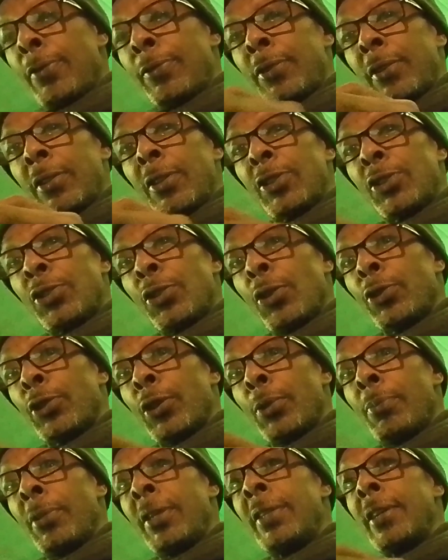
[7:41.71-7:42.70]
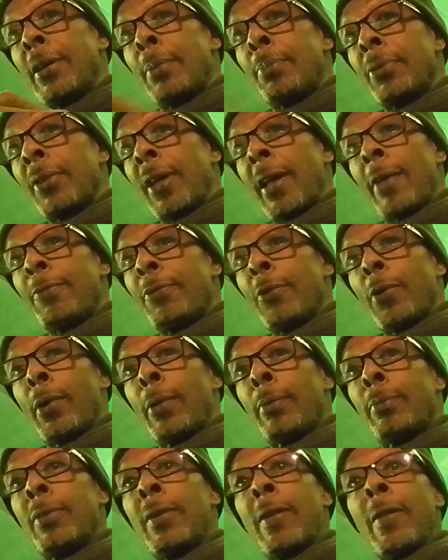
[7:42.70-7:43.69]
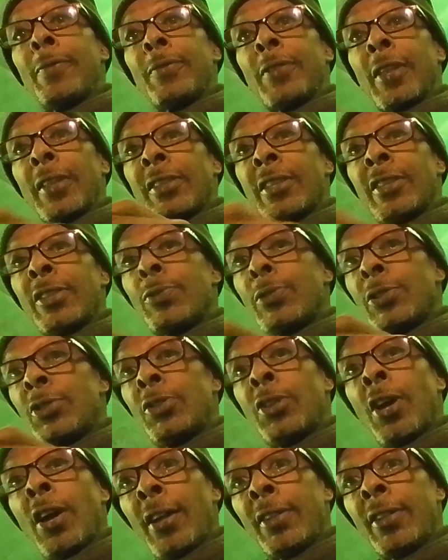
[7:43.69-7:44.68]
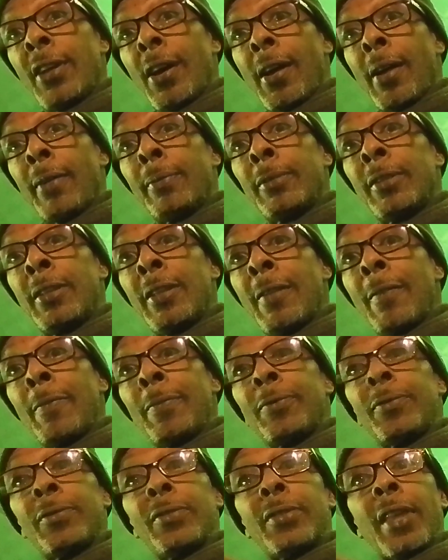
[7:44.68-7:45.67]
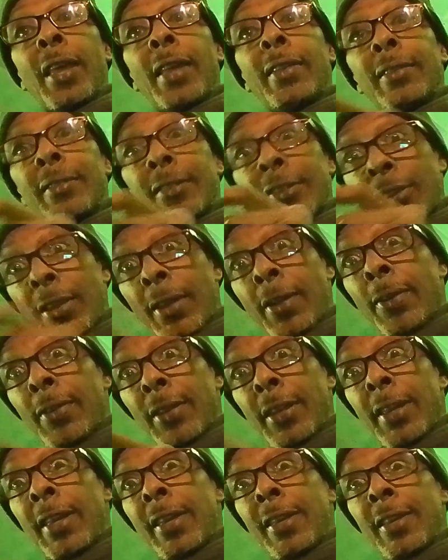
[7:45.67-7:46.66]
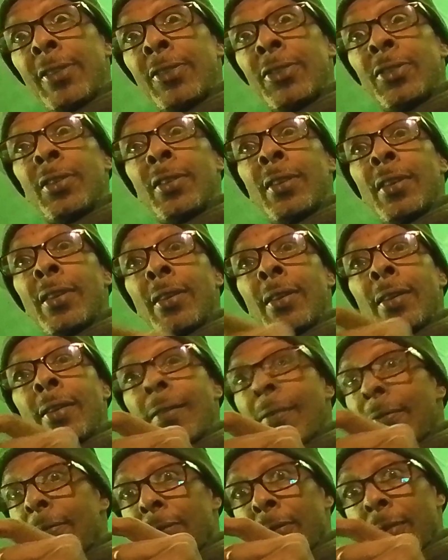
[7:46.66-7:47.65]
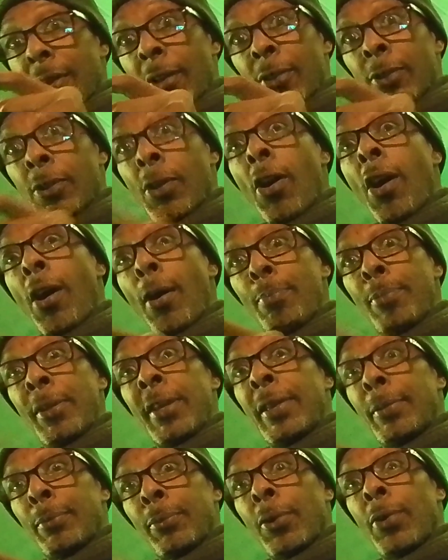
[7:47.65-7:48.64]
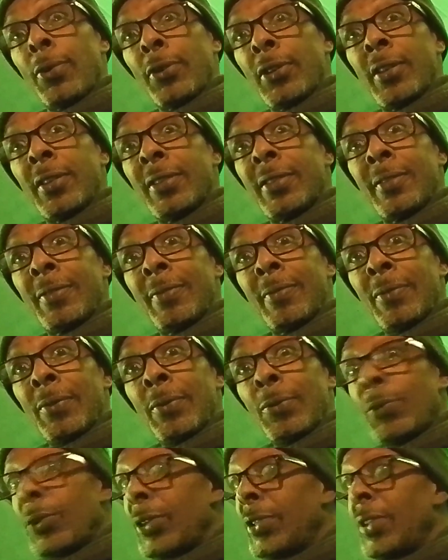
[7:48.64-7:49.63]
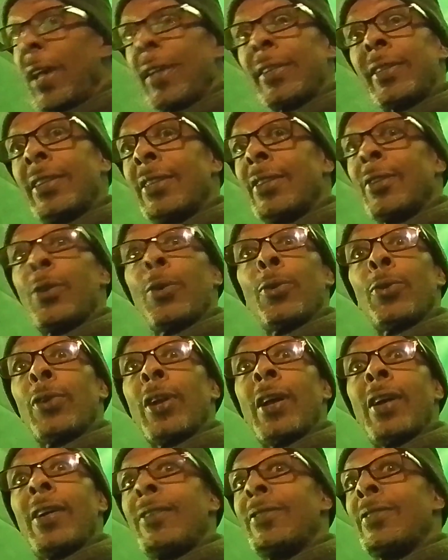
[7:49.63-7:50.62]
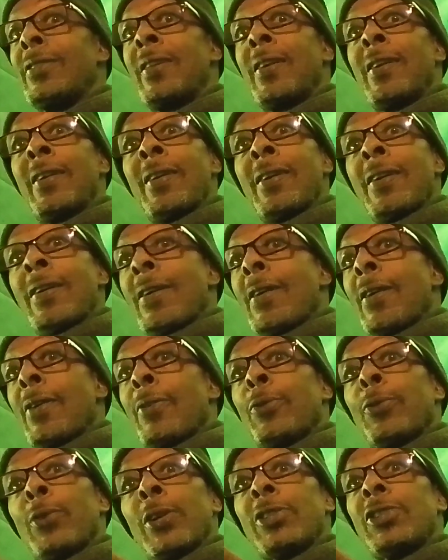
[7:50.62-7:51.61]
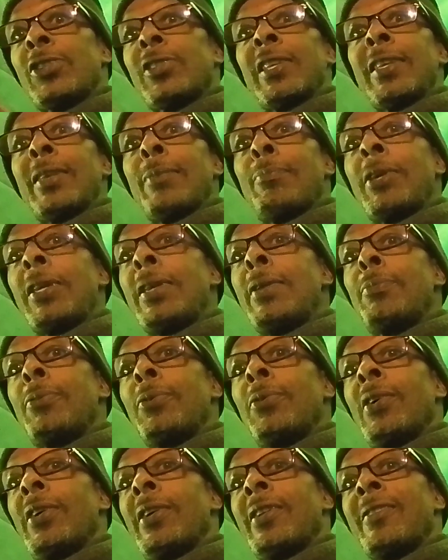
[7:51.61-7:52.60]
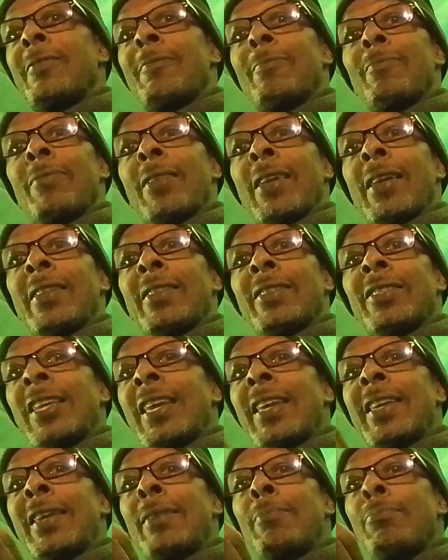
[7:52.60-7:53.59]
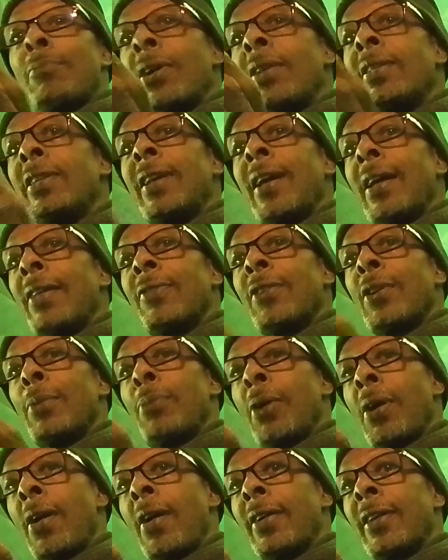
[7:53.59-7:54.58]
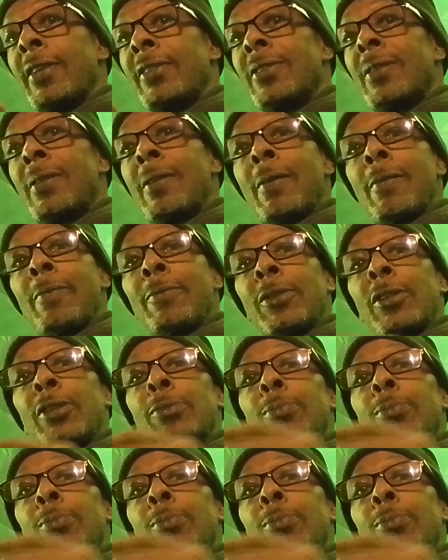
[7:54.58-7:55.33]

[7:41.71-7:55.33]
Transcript: Prove to the social media platform that this was done on that there is a law being broken. We're not going to go around arresting people and taking money out of their pockets